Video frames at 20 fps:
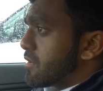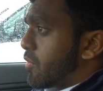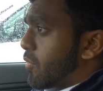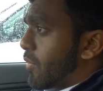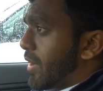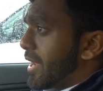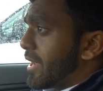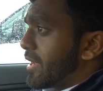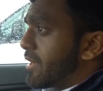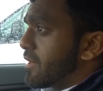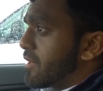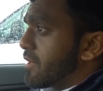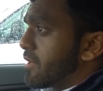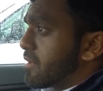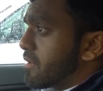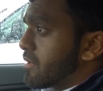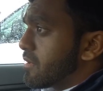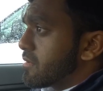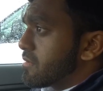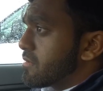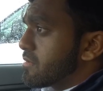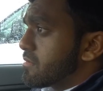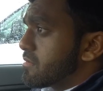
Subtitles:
When Hazrat